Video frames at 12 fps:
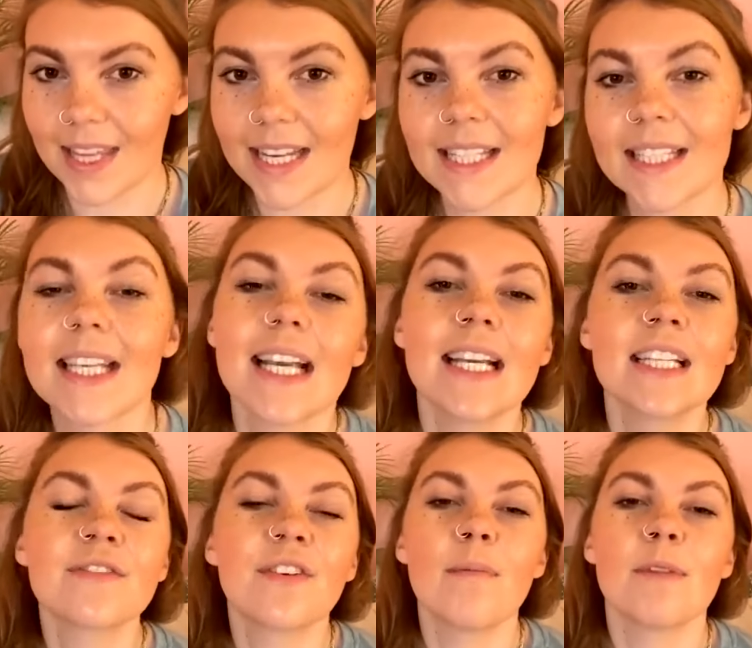this
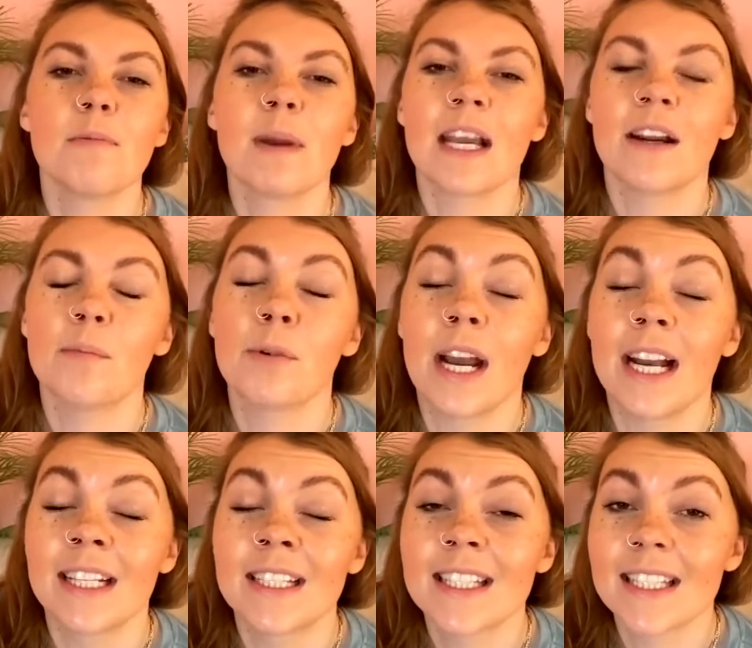is from the
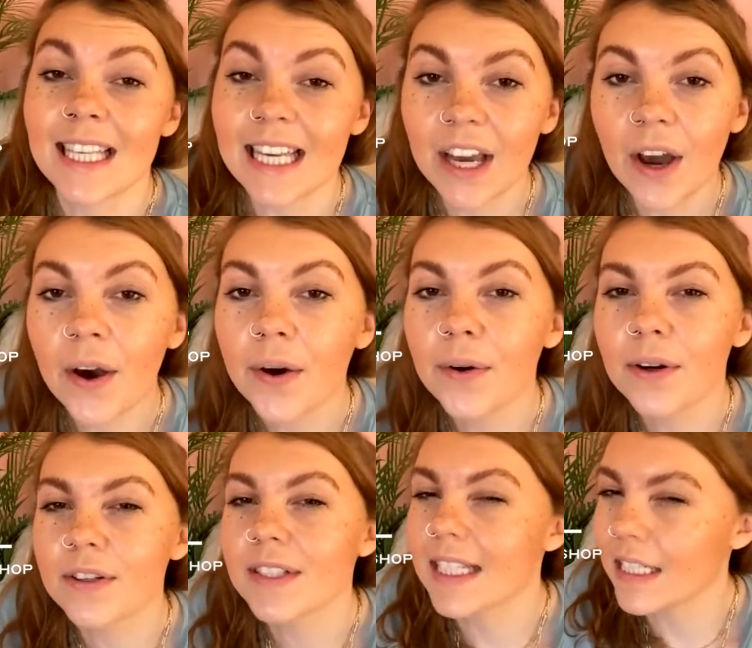brand Siho
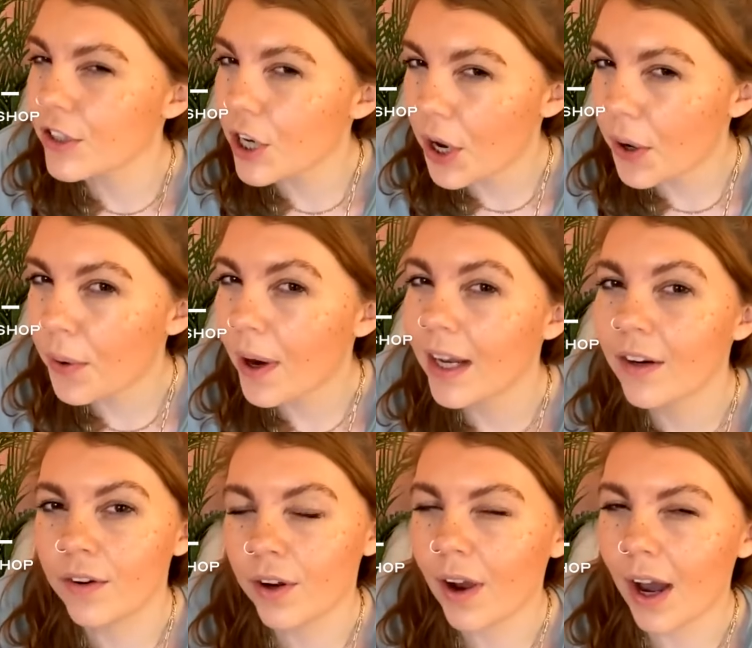or Sejo. I
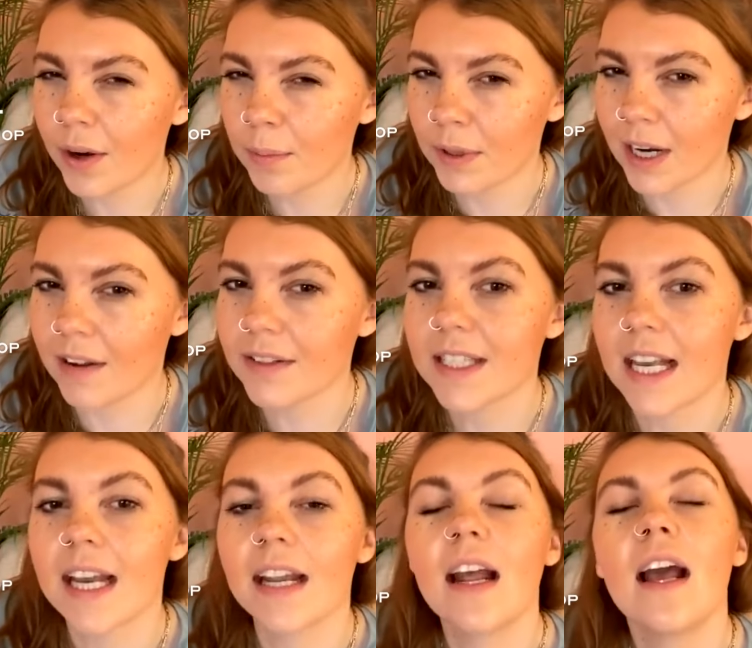don't know how to pronounce
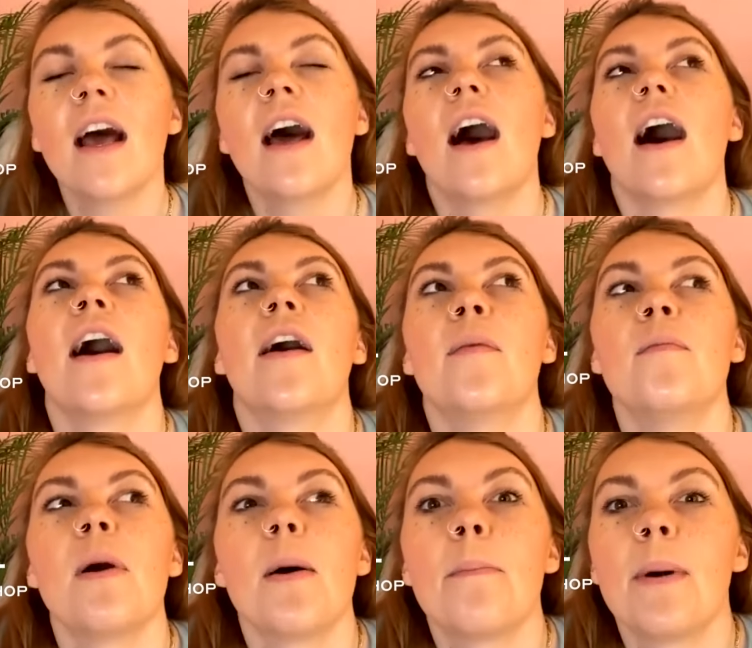it.
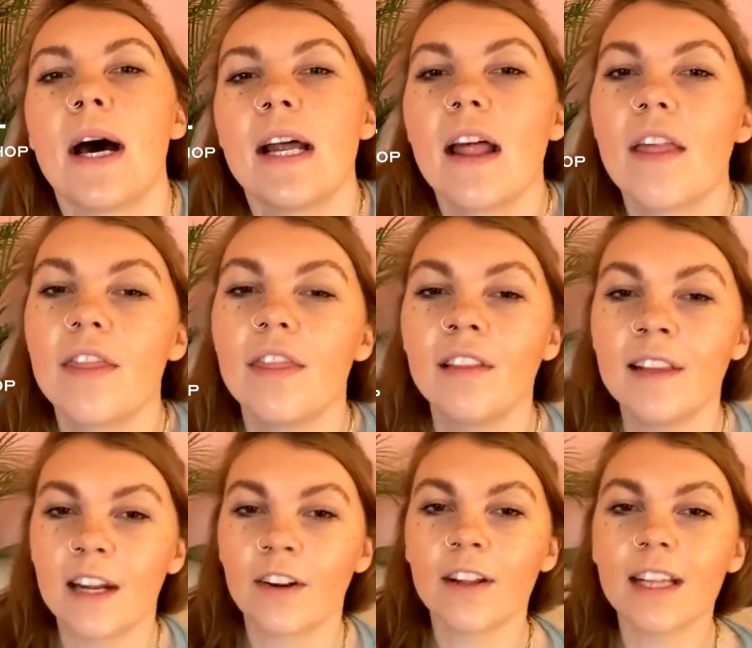Um, but
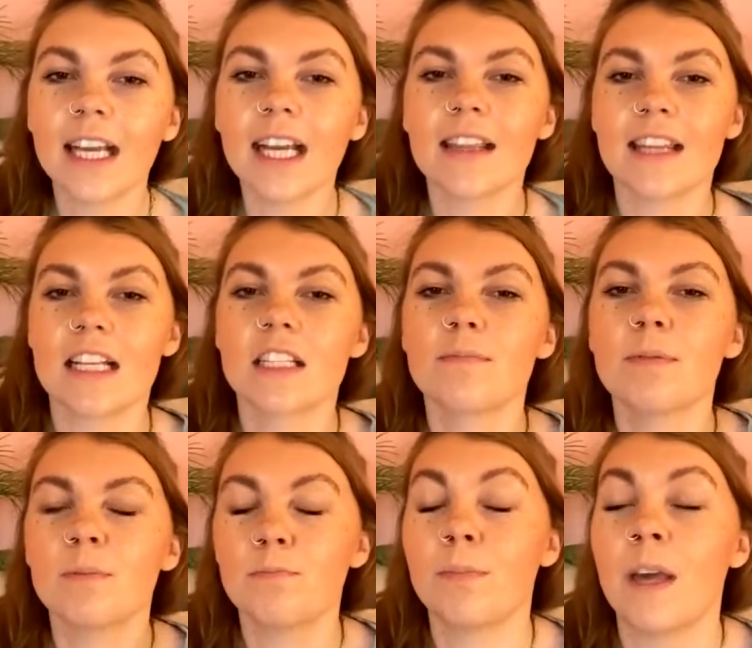literally, this
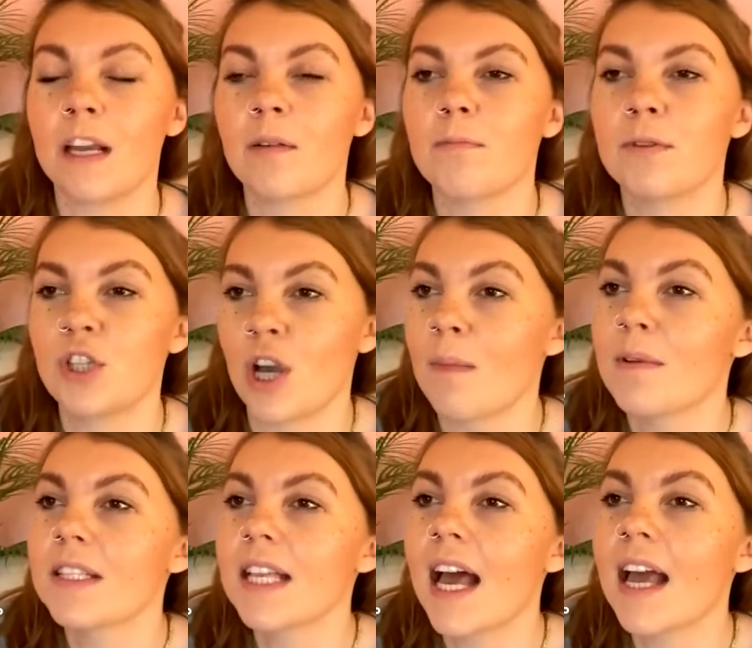like pajama
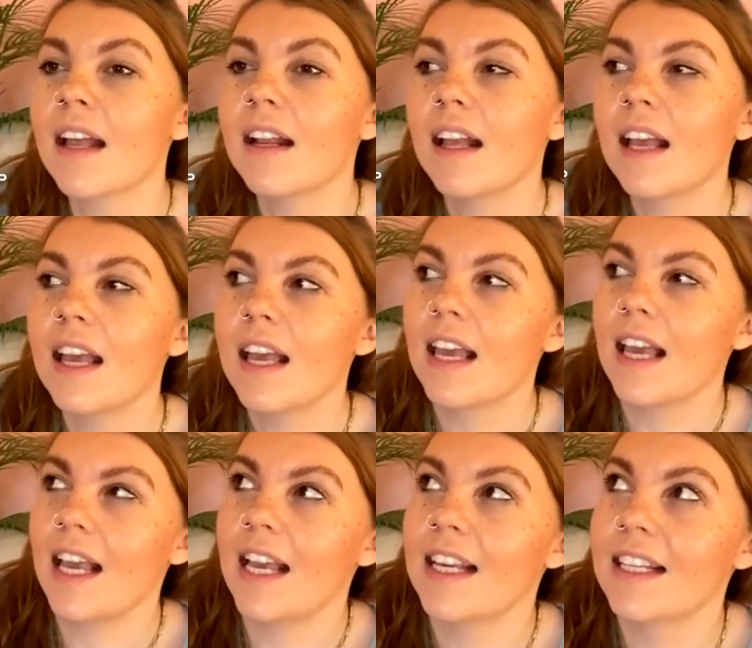set
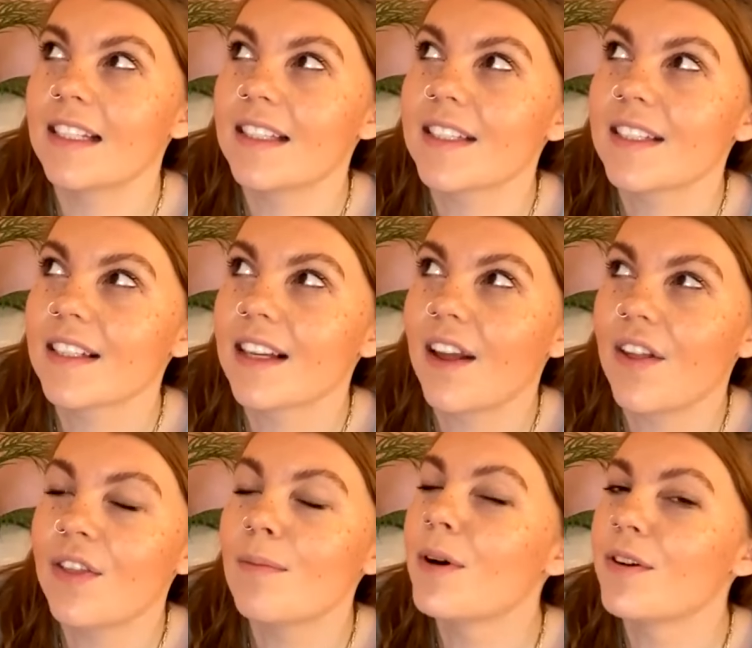is
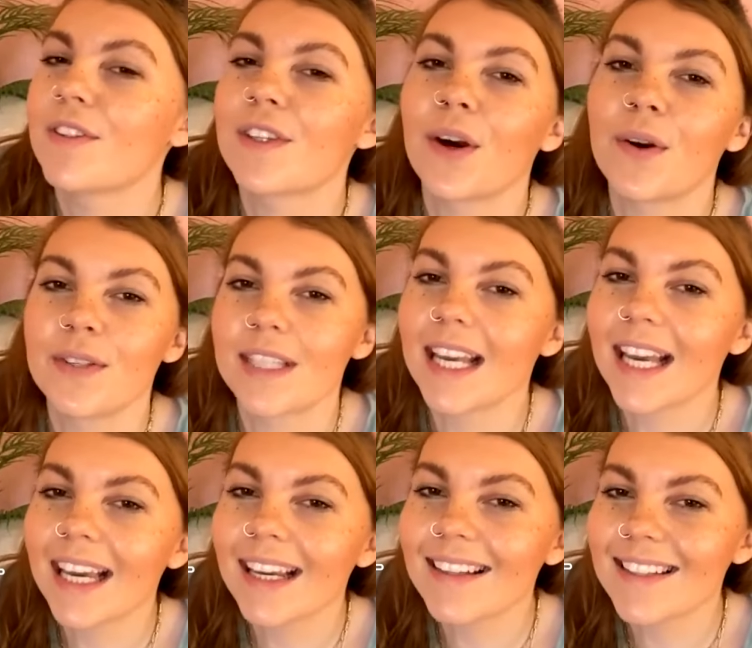the most
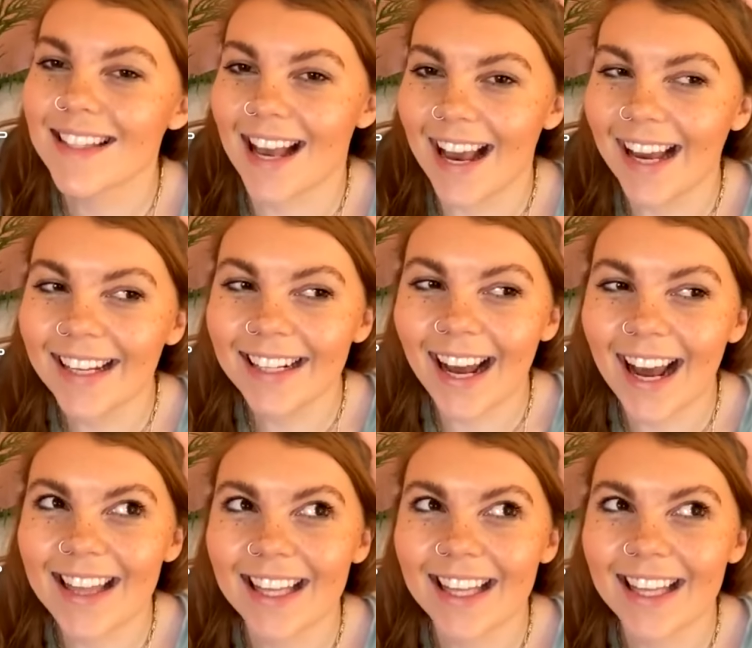cozy set I